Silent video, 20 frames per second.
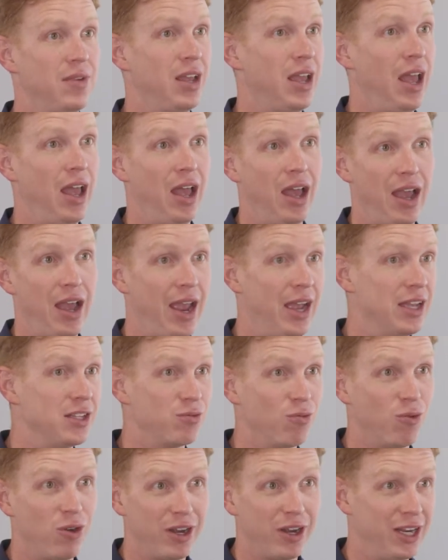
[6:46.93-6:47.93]
As
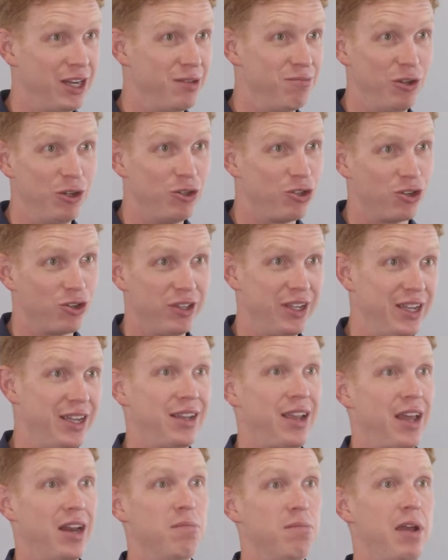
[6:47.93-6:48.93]
wanted, mutually
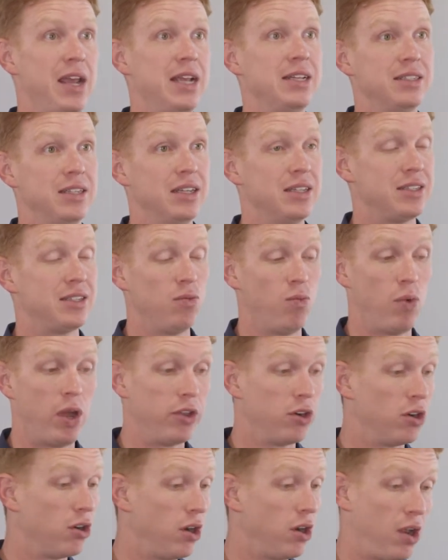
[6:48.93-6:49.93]
kind of basis, and
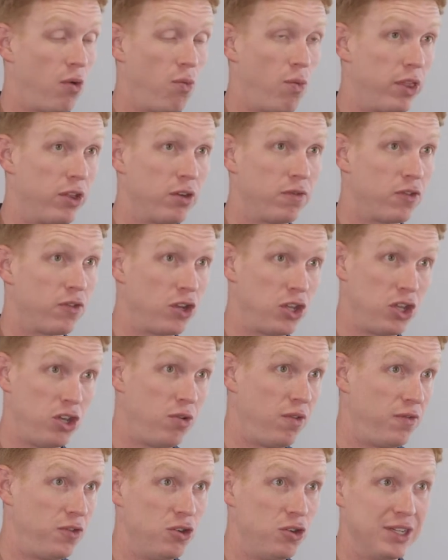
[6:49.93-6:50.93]
whether for you,
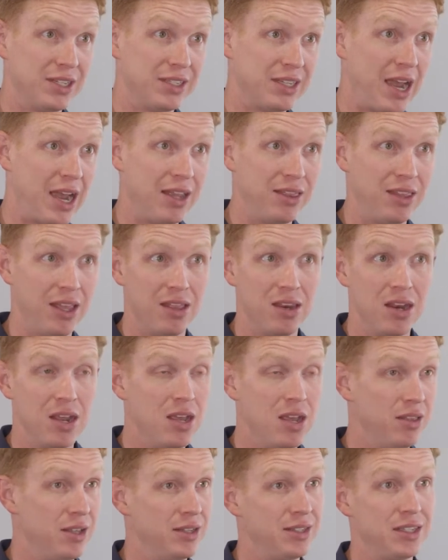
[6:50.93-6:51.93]
if you decide that
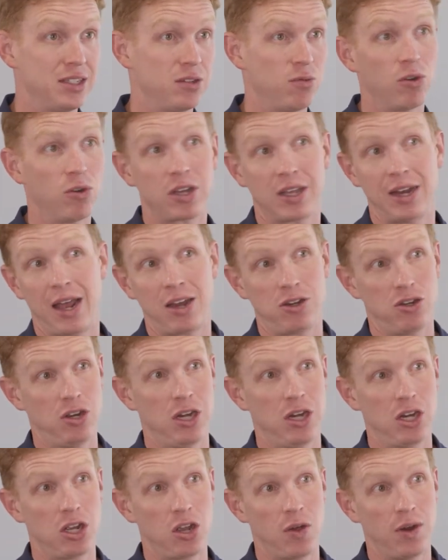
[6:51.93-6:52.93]
this isn't working out and you
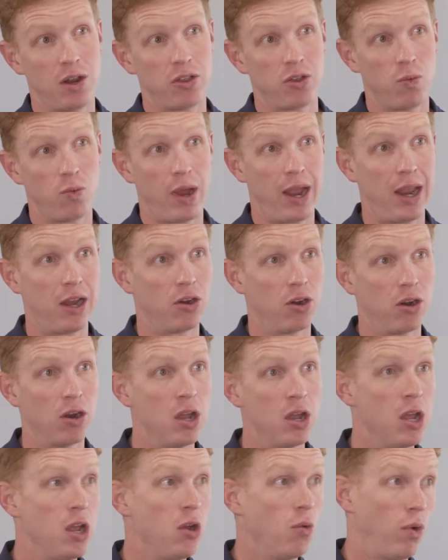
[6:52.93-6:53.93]
need to go another way, or
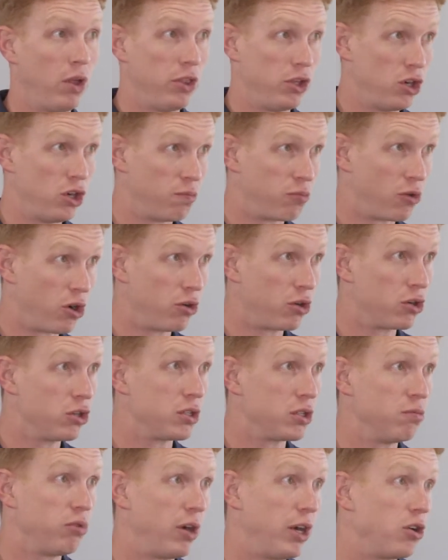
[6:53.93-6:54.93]
whether your brokers,
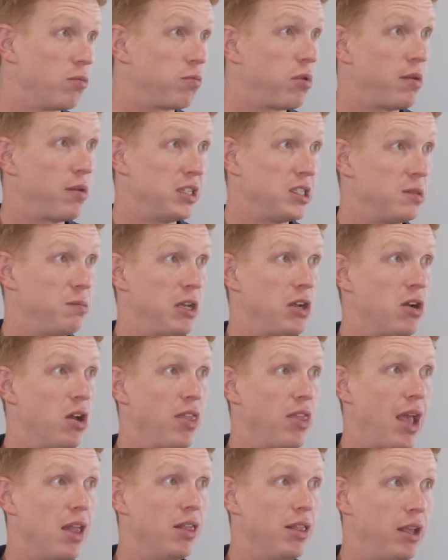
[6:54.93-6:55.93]
and Brady will probably speak on
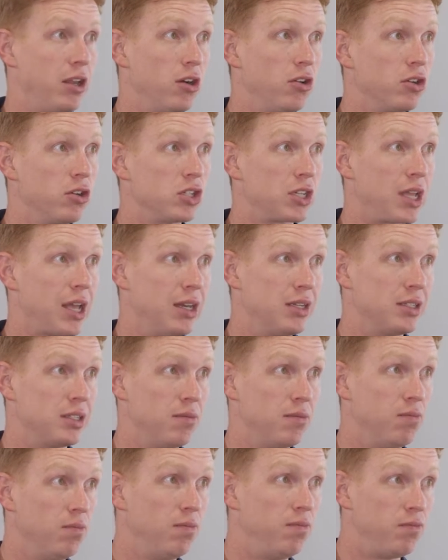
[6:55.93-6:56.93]
that later, there's kind of
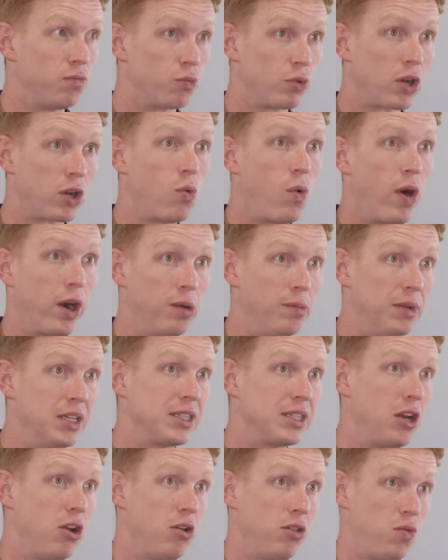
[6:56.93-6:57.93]
some
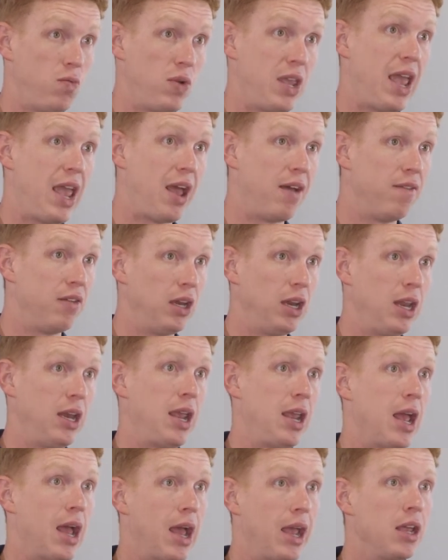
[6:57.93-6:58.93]
requirements I know that we have at
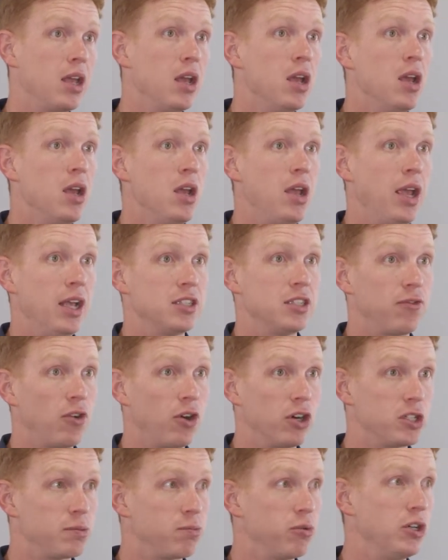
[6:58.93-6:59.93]
NAI as
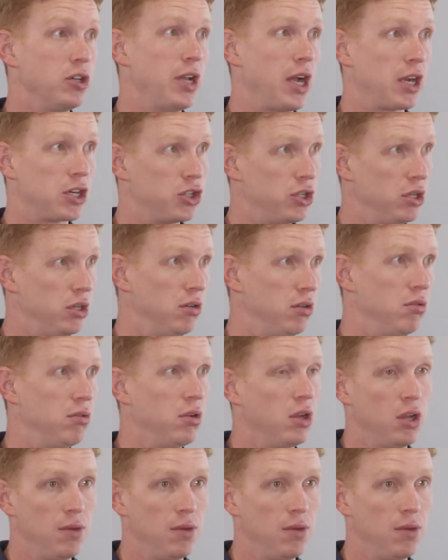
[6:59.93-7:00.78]
far as production,